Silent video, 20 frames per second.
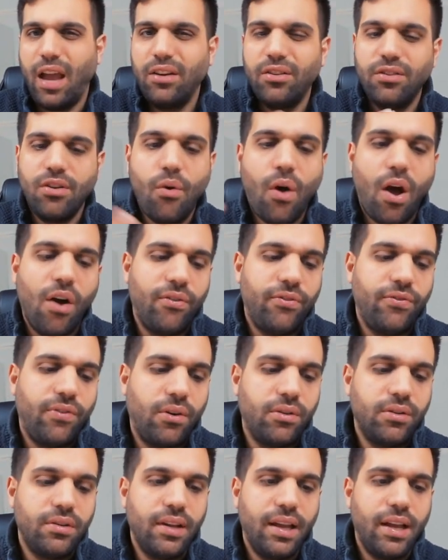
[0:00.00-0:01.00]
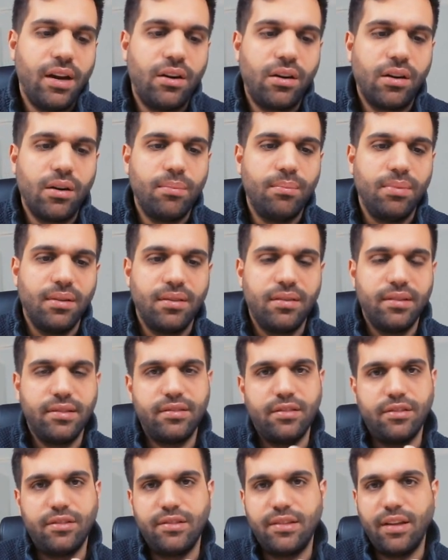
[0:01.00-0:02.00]
I don't know how far they are, but
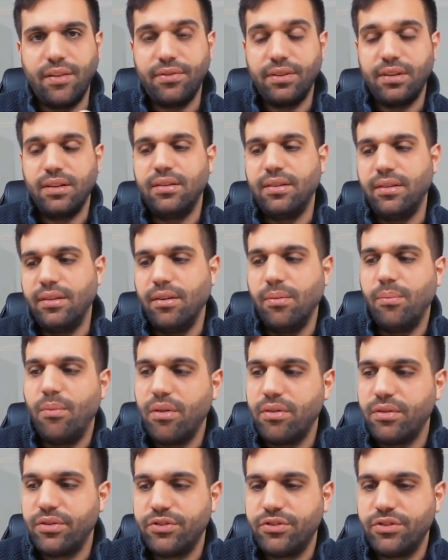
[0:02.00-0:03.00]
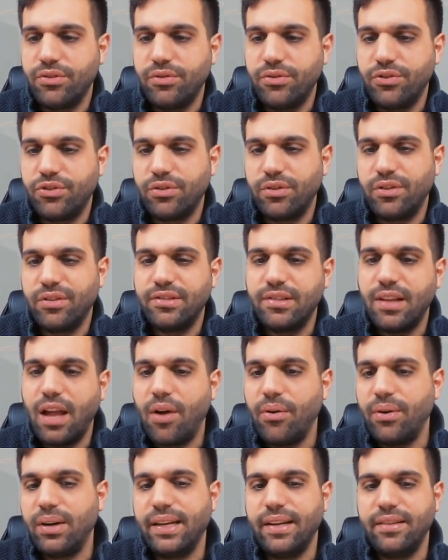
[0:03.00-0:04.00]
this is definitely a modern solution because now
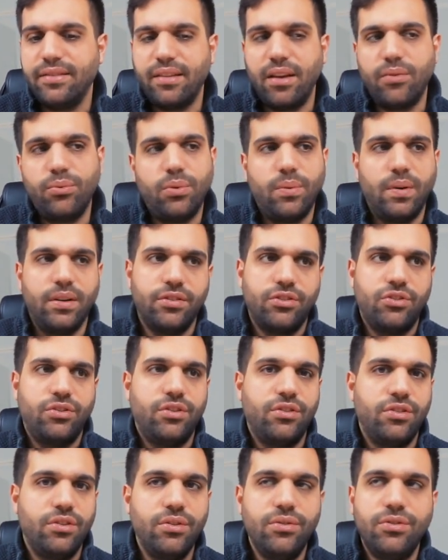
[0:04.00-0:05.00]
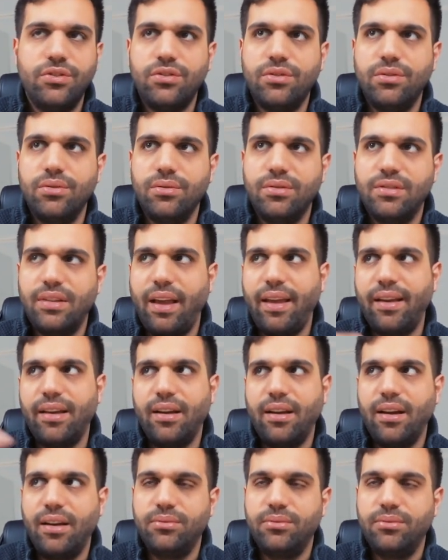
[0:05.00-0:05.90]
nowadays everyone is just used to take